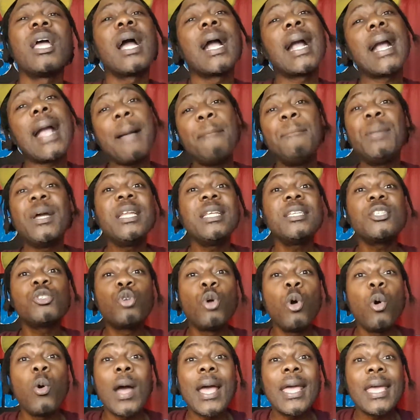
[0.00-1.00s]
companies
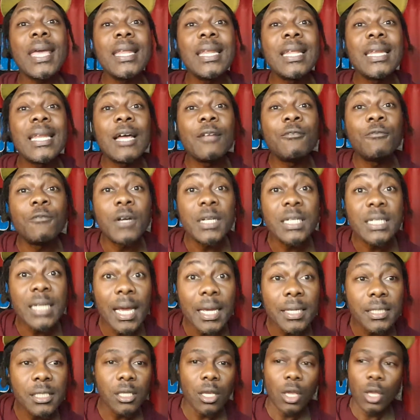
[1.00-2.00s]
go ahead and
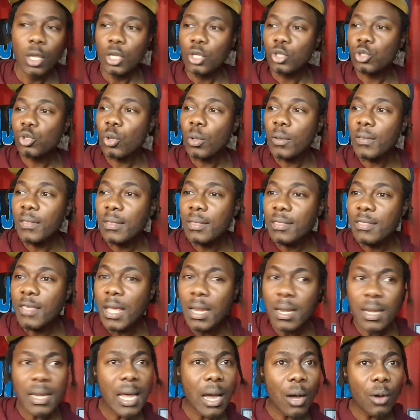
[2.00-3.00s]
advertise. So
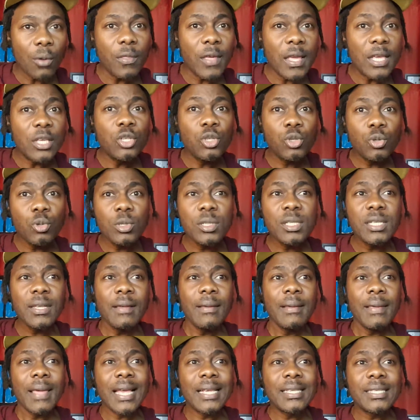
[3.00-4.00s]
then now they choose
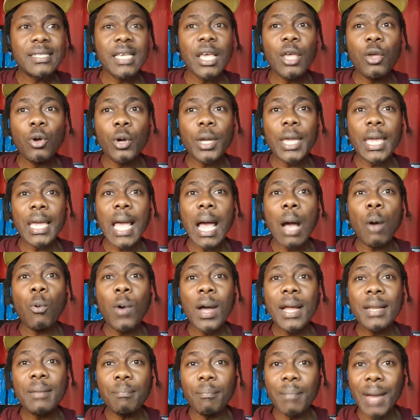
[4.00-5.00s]
and say, okay, I
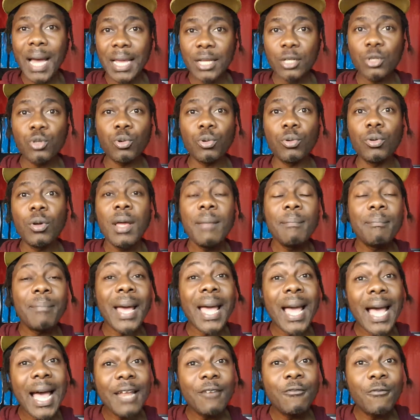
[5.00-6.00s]
want my
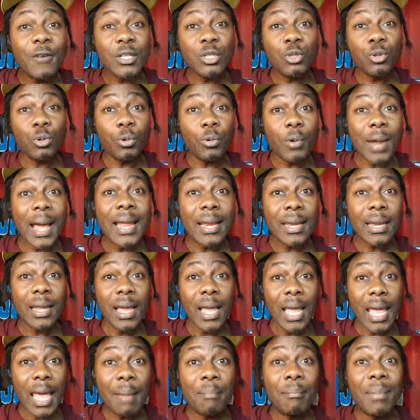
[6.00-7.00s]
advert to run
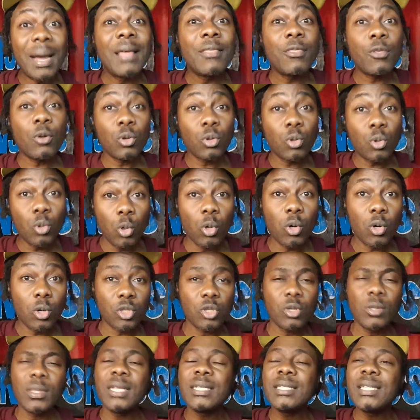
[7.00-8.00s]
a month on Google.
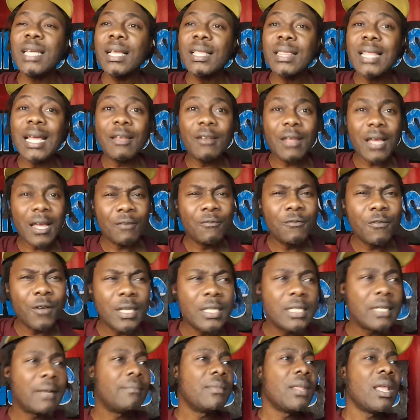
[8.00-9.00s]
So they take that
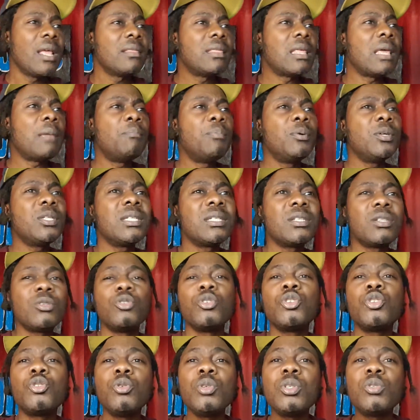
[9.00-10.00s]
advert, they put it,
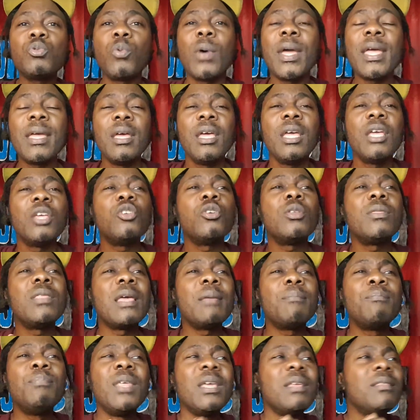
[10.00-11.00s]
you choose where you,
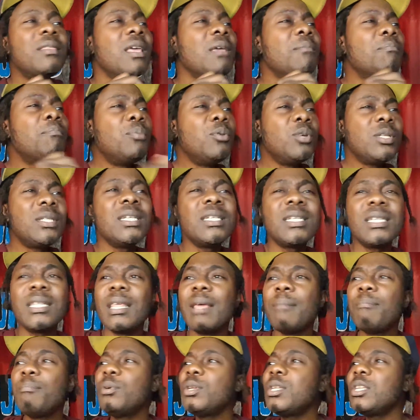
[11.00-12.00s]
they put
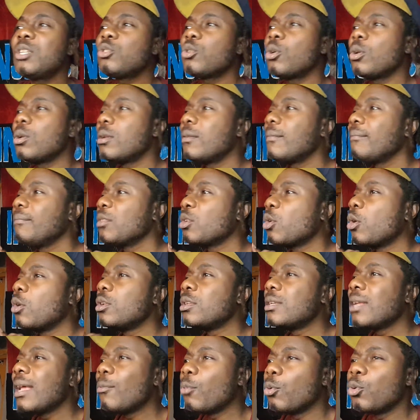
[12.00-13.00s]
it on
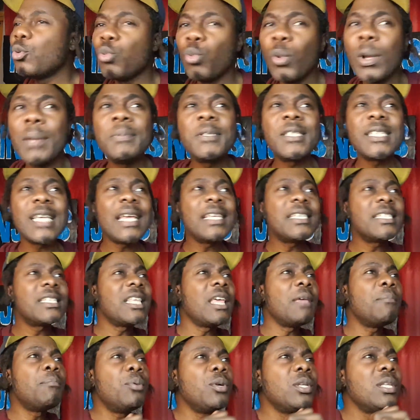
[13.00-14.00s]
websites,
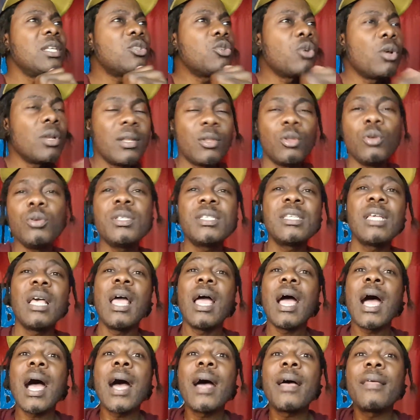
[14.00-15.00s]
they put it on those
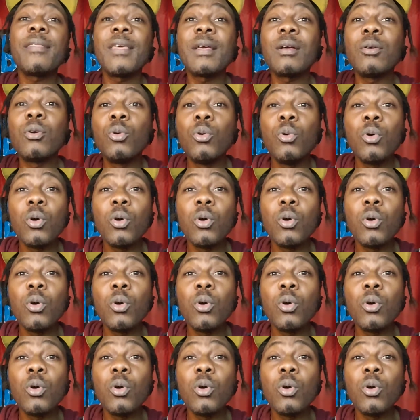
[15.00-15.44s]
the